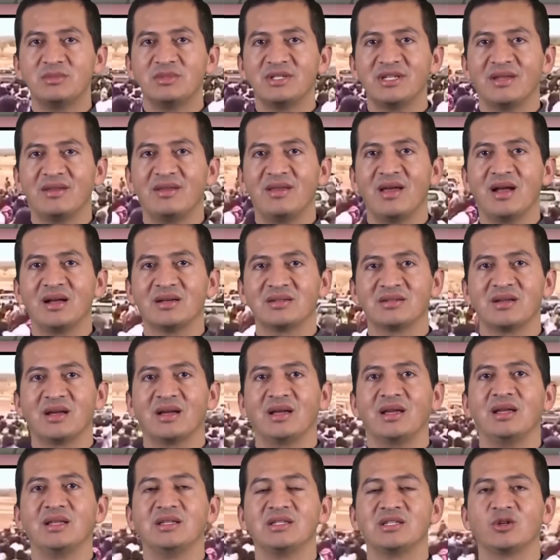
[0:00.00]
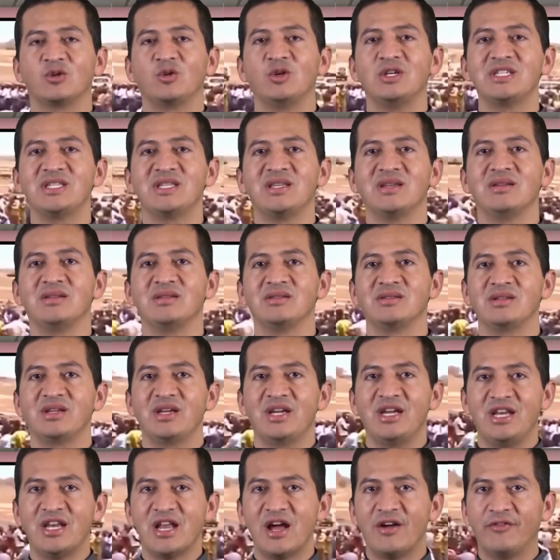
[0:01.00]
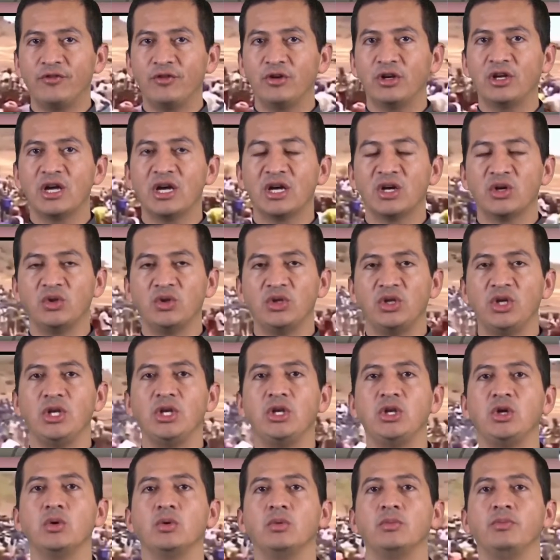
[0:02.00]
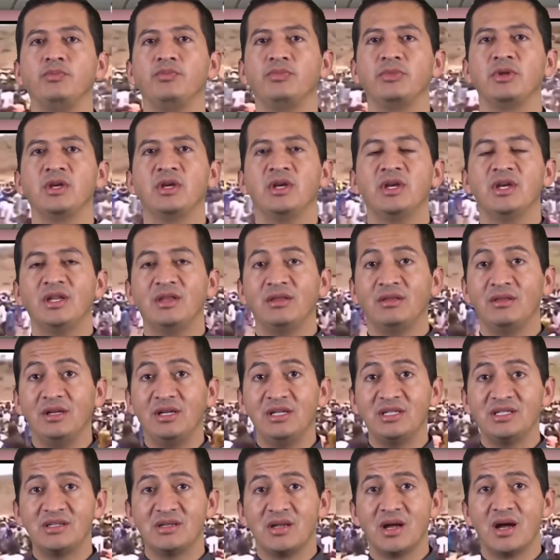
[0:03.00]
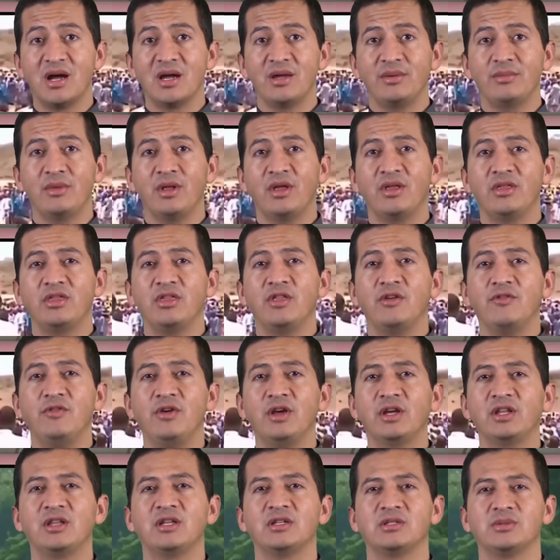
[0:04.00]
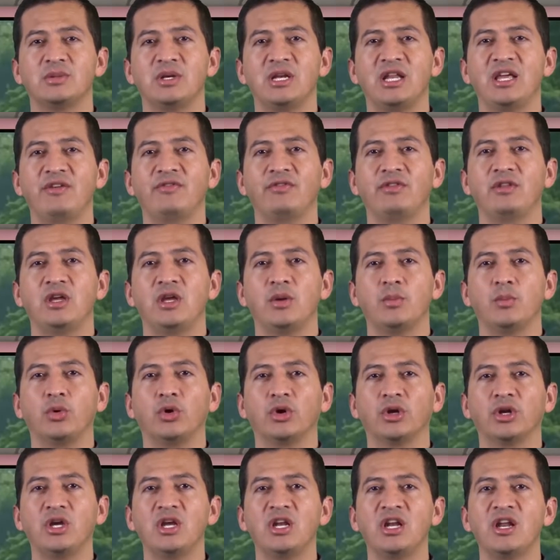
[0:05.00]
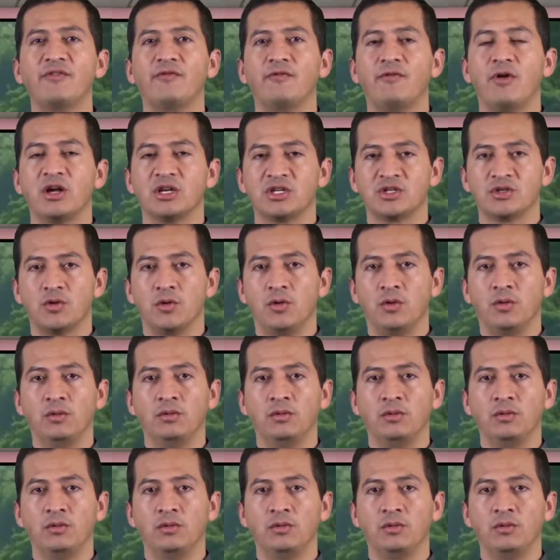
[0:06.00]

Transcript: attacks against Christians in Africa continue. This time, the victims lived in Burkina Faso.